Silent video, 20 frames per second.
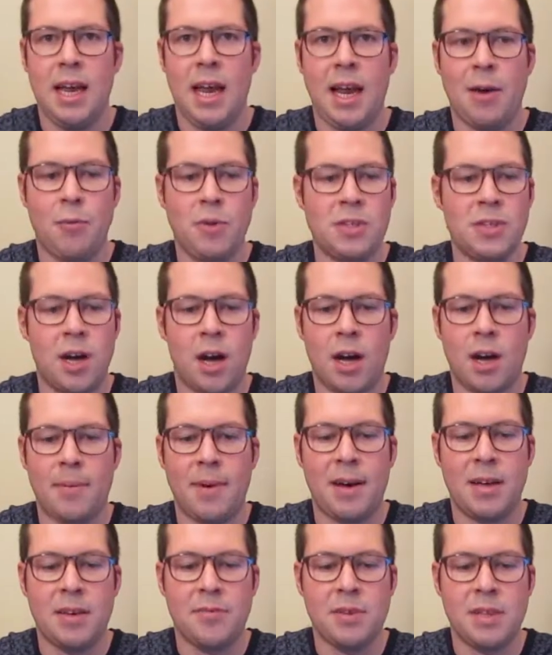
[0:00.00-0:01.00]
And we talk
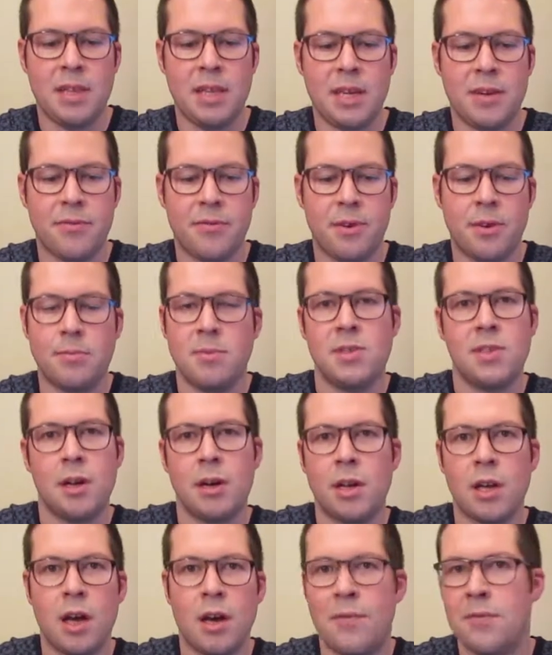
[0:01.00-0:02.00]
about everything from
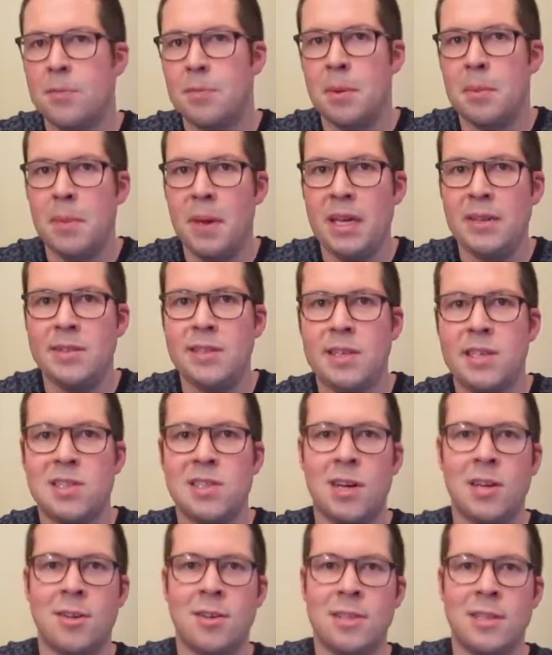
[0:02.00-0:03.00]
starting out from the
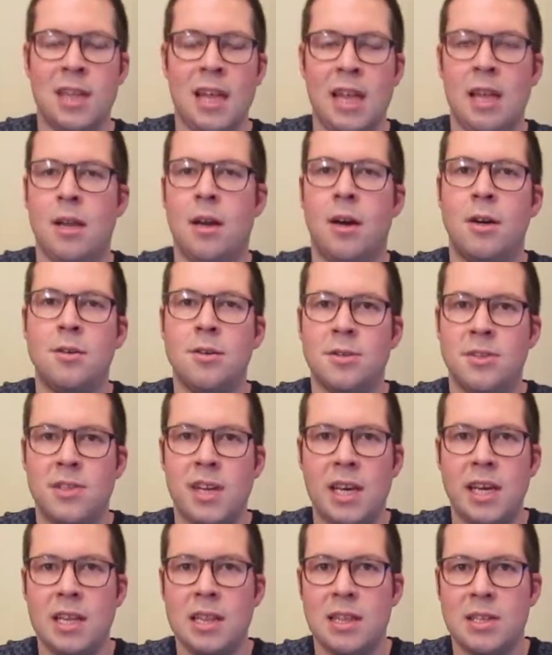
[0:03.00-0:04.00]
basics,
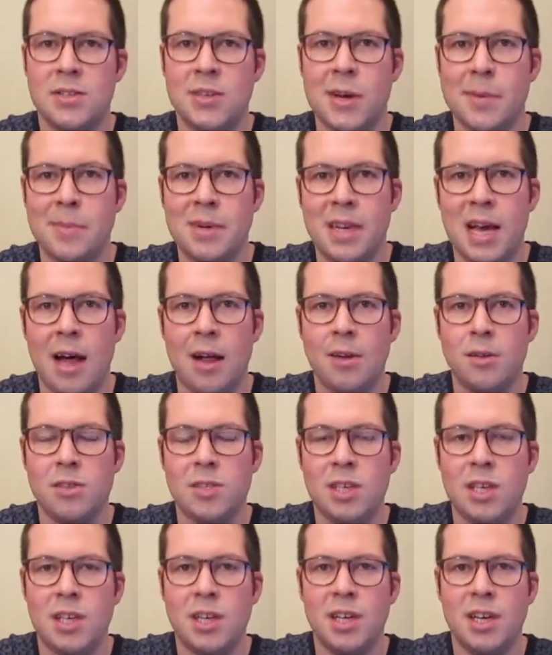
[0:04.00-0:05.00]
understanding the
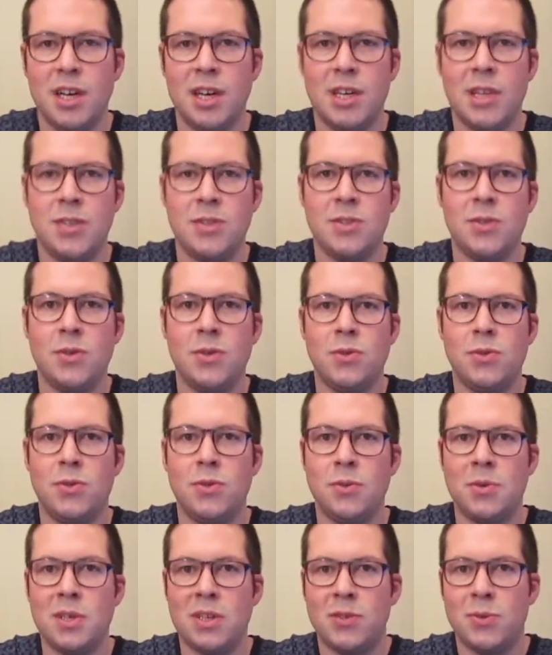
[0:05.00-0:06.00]
terminology, to
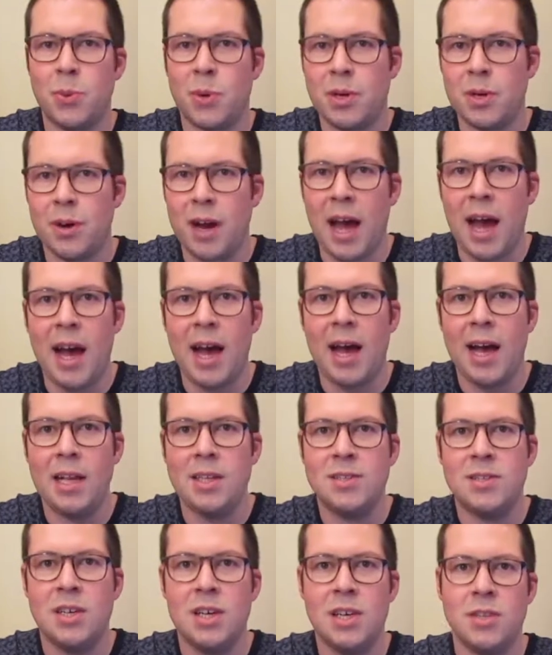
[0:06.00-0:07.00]
doing Twitter
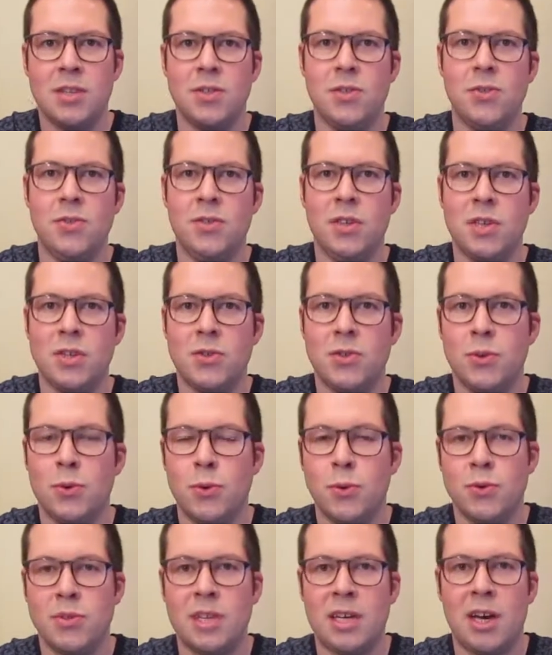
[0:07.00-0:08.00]
ads, to using
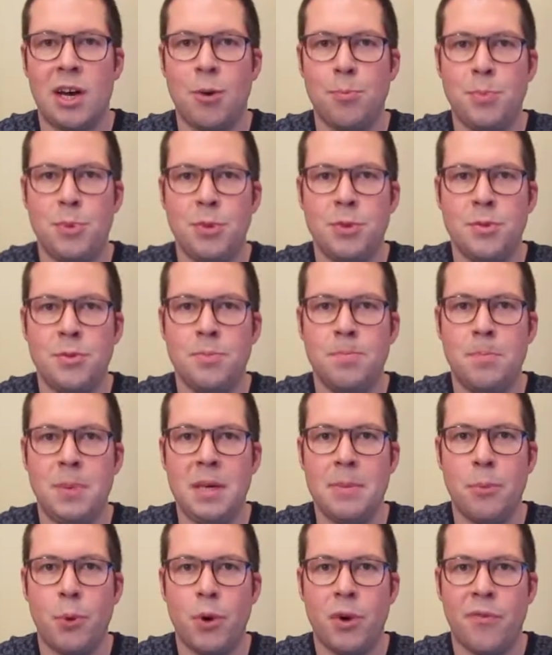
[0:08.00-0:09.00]
tools that help you
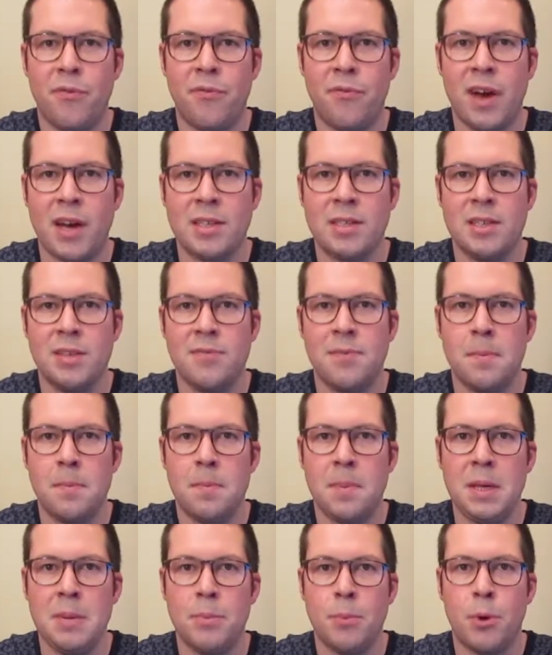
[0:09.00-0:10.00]
be more effective
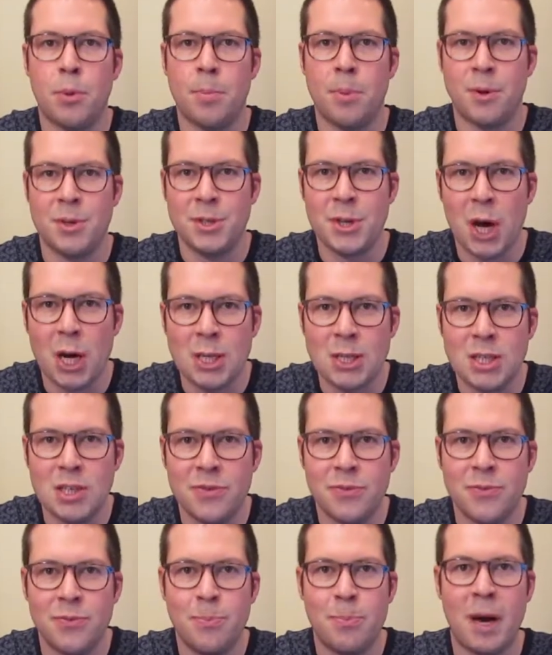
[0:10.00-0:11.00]
and be more
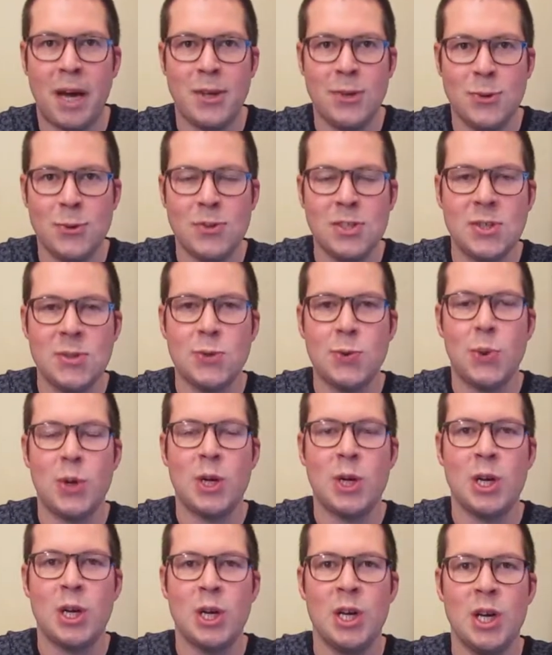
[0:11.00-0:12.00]
productive by using
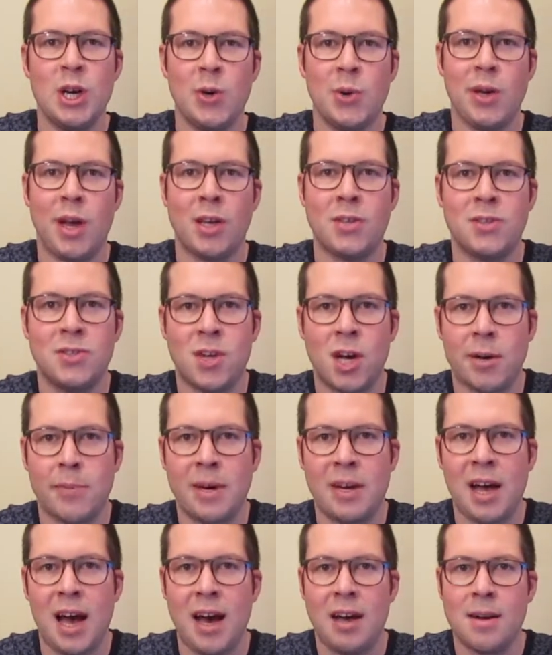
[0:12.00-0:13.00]
Twitter. We also talk
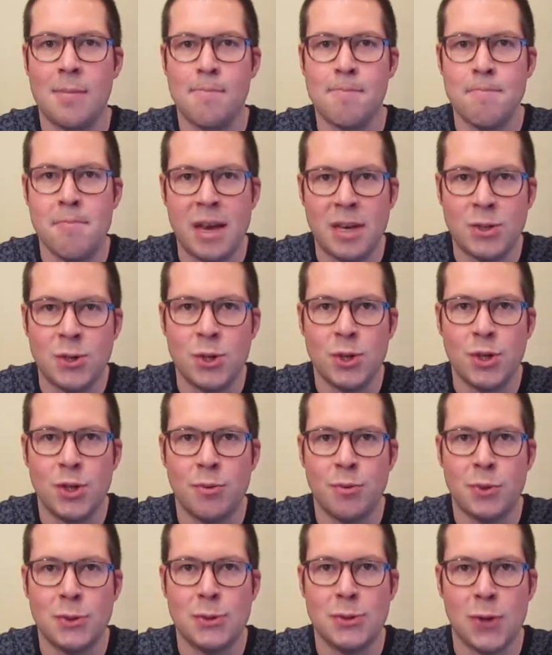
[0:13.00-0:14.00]
about how to measure
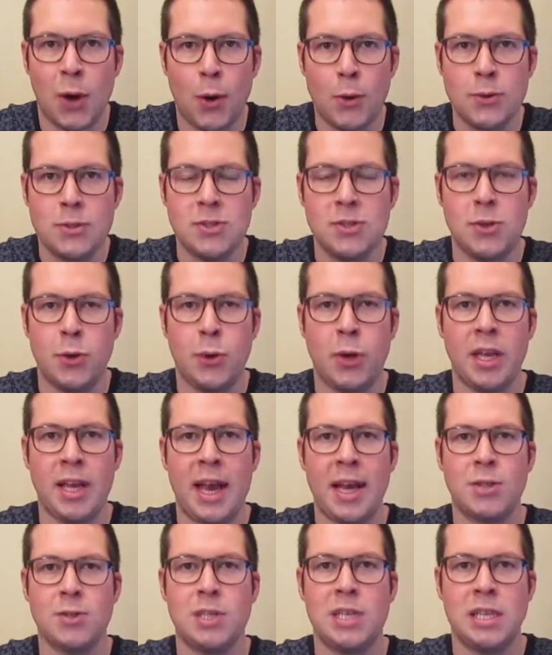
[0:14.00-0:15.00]
your results so you can
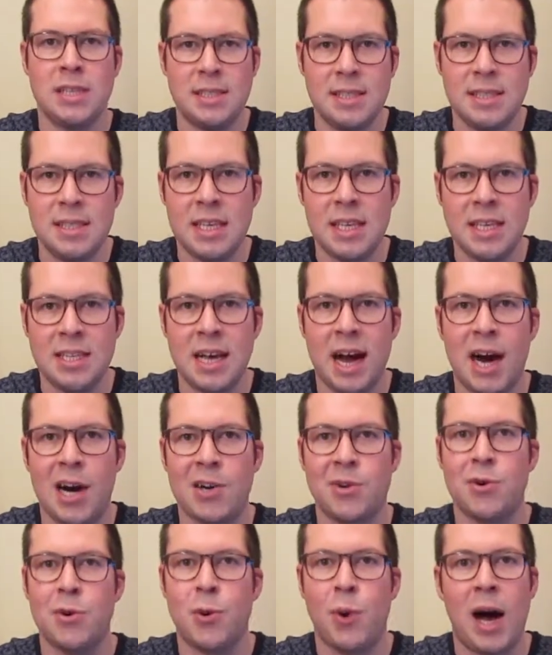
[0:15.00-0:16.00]
actually see the
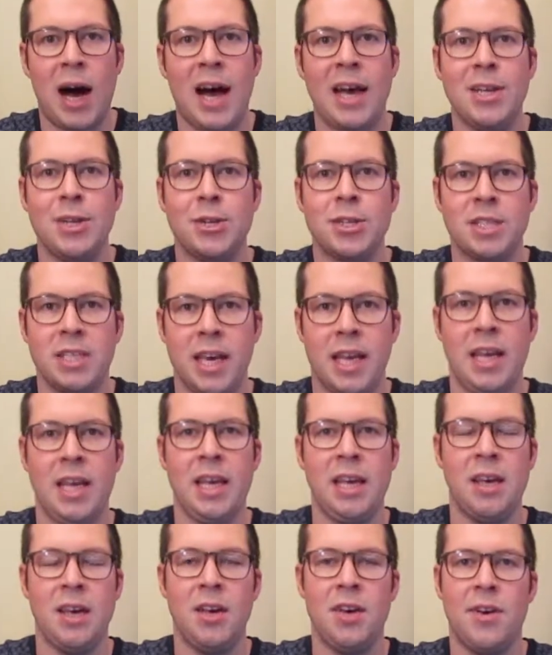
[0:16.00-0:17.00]
ROI you're
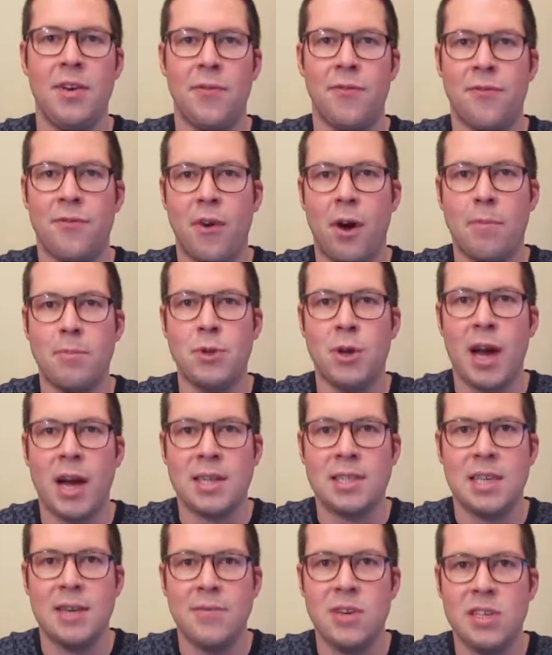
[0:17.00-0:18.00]
getting from your
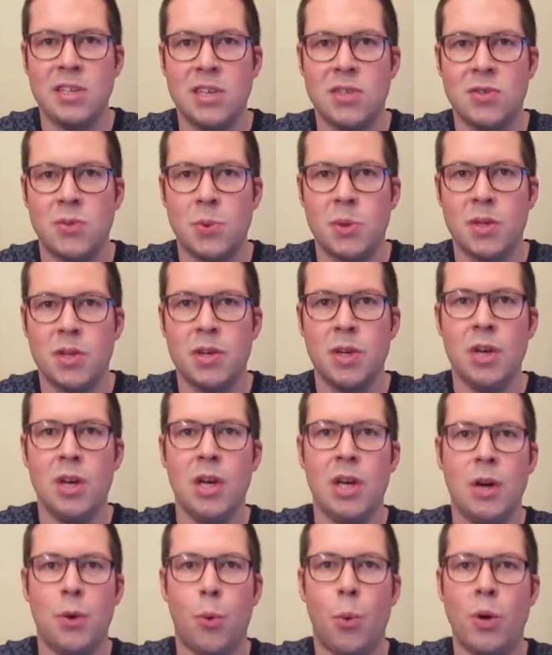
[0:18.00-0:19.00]
activities on Twitter,
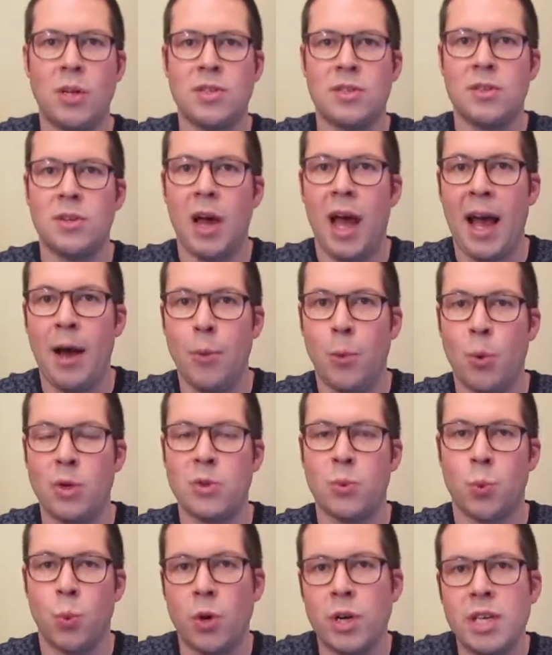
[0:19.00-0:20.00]
what's
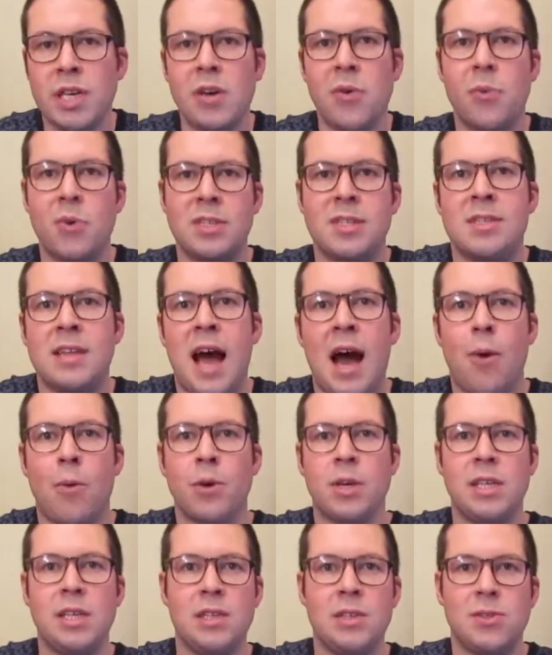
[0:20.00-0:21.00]
what's working, what's not
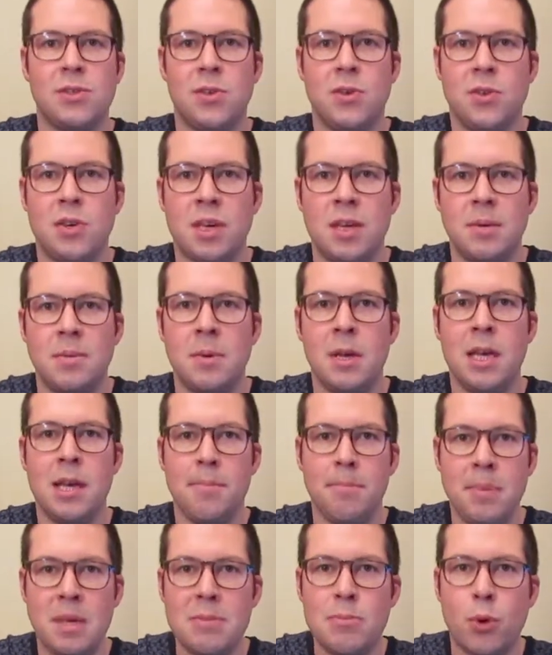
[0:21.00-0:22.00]
working, so you can
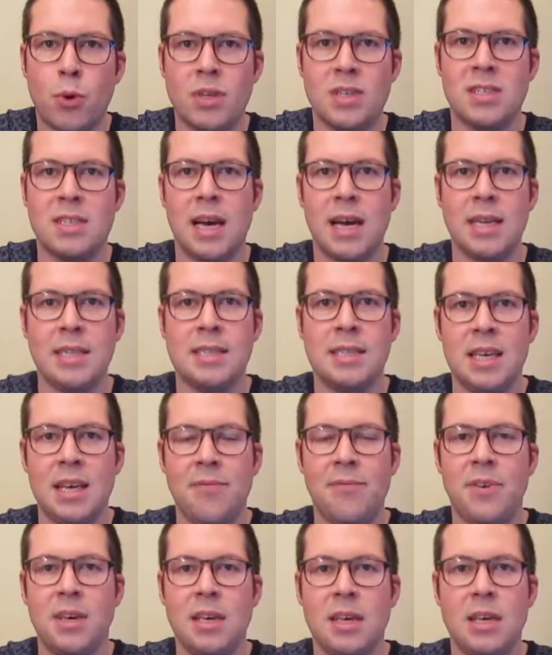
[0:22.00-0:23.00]
be more
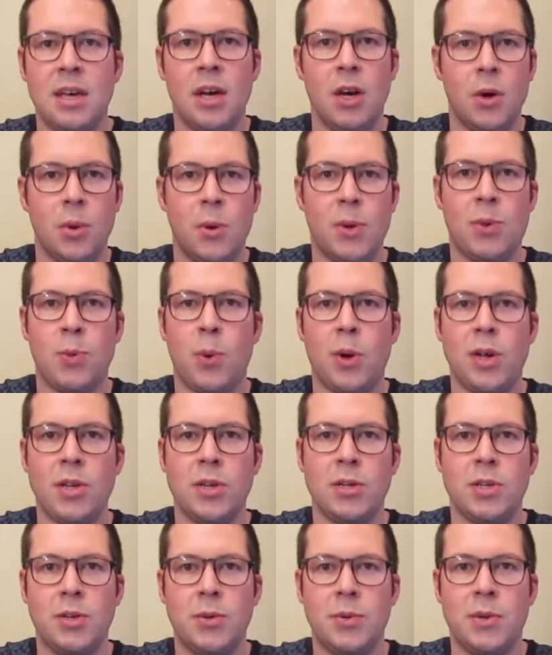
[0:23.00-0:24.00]
scientific with what
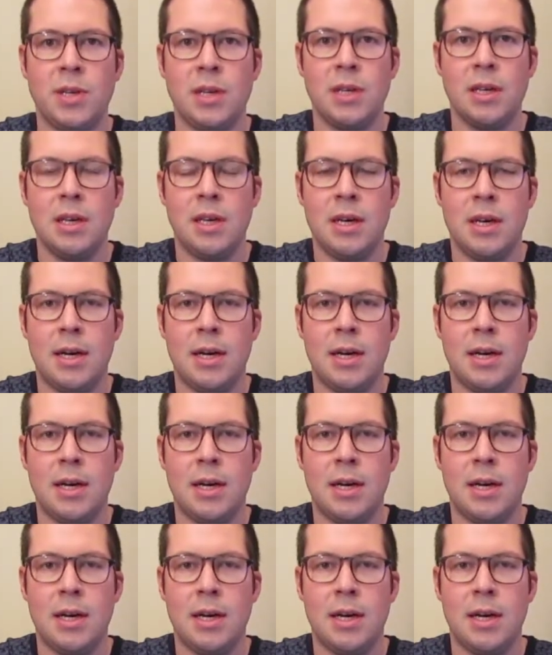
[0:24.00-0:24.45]
you're doing.